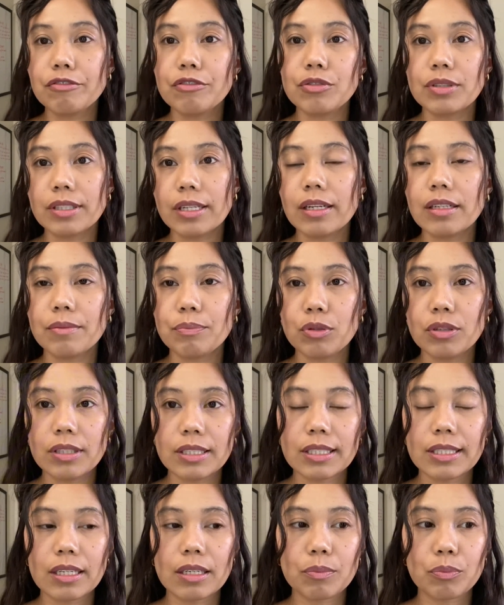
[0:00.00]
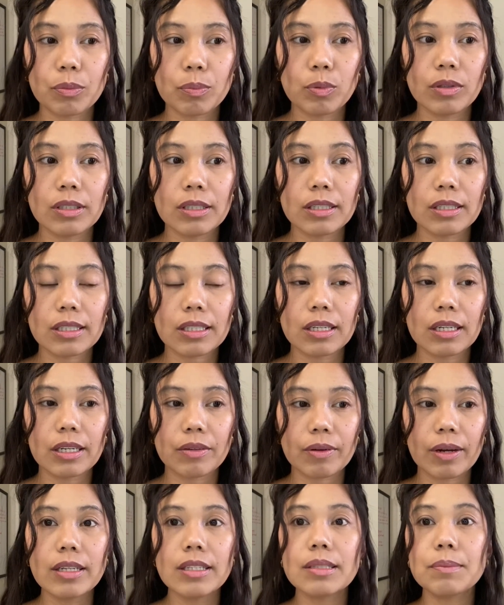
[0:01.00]
to send the Singapore police
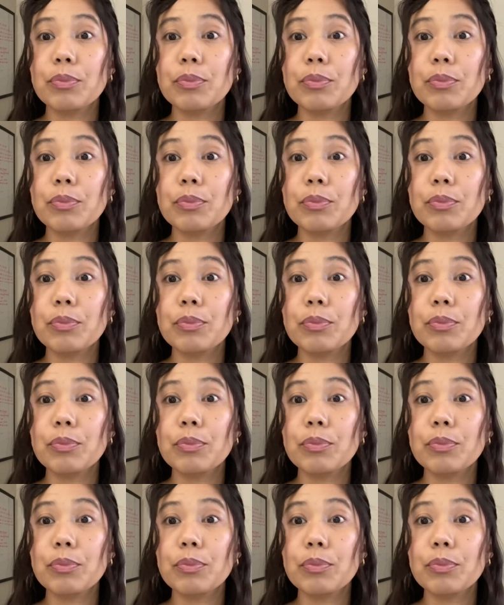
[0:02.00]
clearance.